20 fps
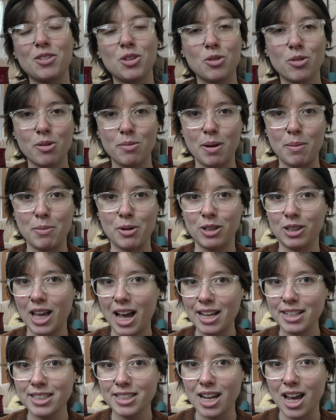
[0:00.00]
you remember
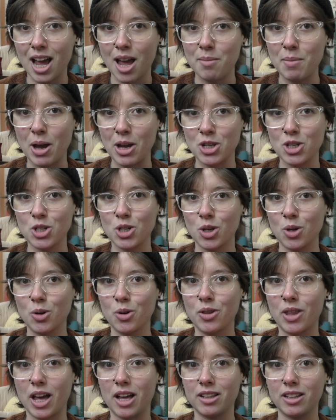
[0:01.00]
last time I showed
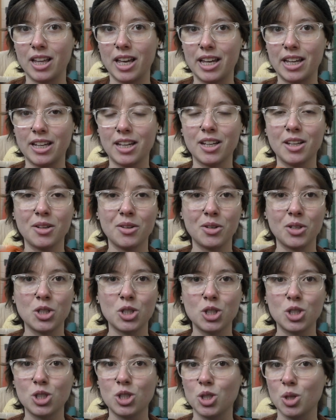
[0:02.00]
that like
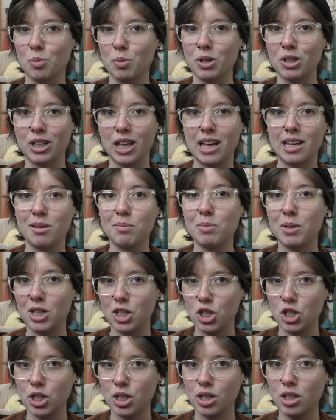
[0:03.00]
super light
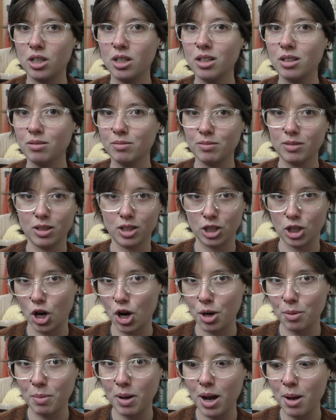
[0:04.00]
peachy
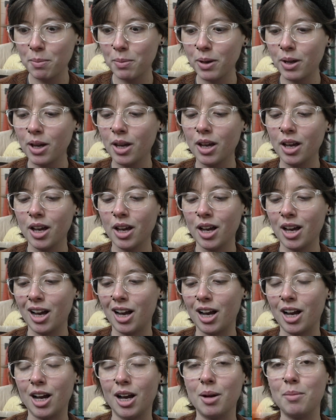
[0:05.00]
yarn mop,
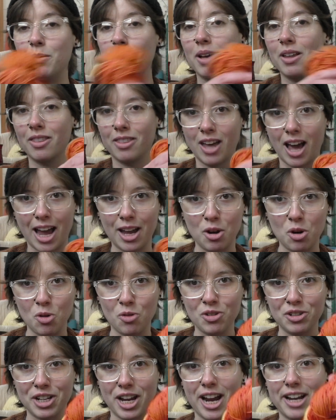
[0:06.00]
I
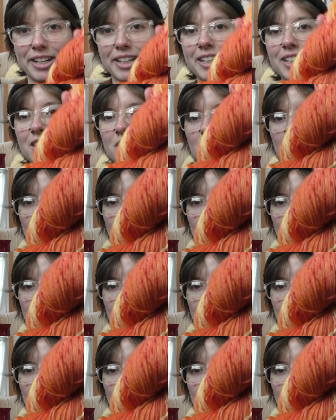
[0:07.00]
overdyed it to